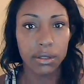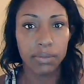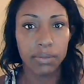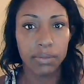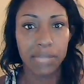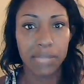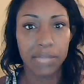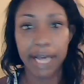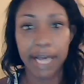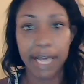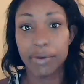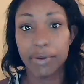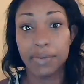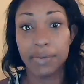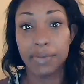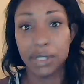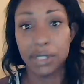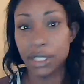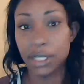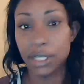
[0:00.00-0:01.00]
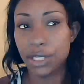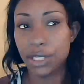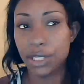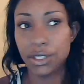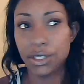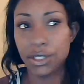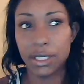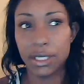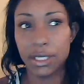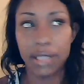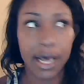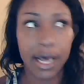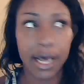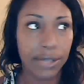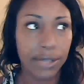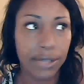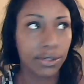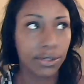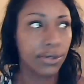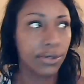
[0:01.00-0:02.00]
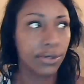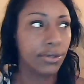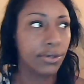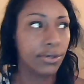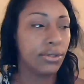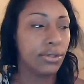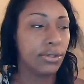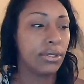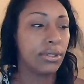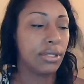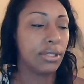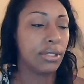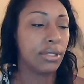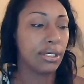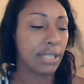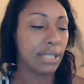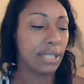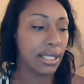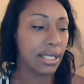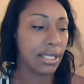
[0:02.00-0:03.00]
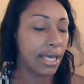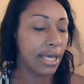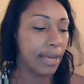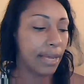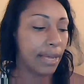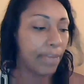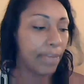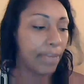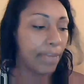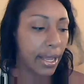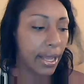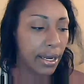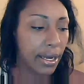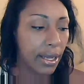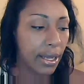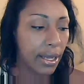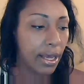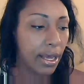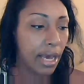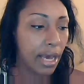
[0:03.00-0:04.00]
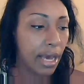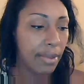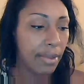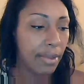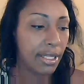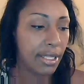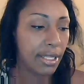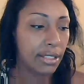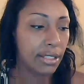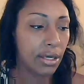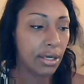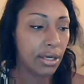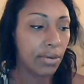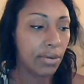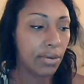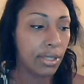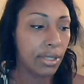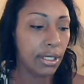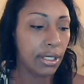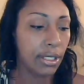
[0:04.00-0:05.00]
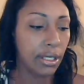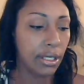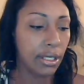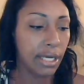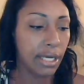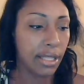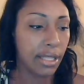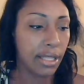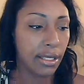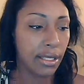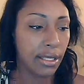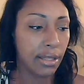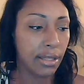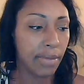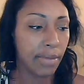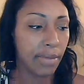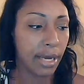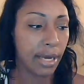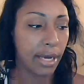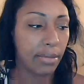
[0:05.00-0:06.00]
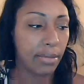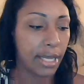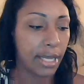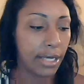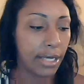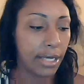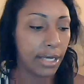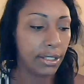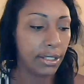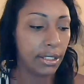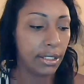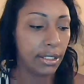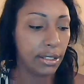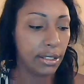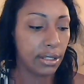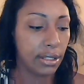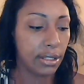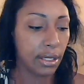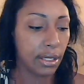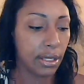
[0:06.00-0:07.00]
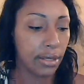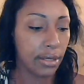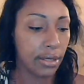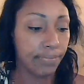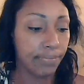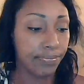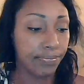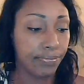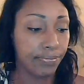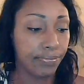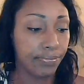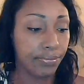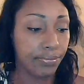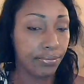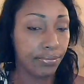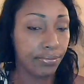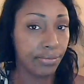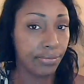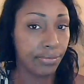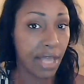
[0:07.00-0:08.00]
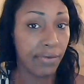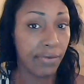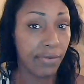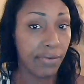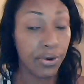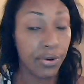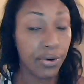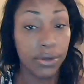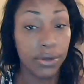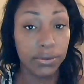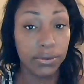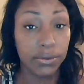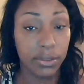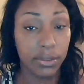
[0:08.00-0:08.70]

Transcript: black representation at the Oscars and things like that. But, I mean, that's all well and good. I think the bottom line is have your own.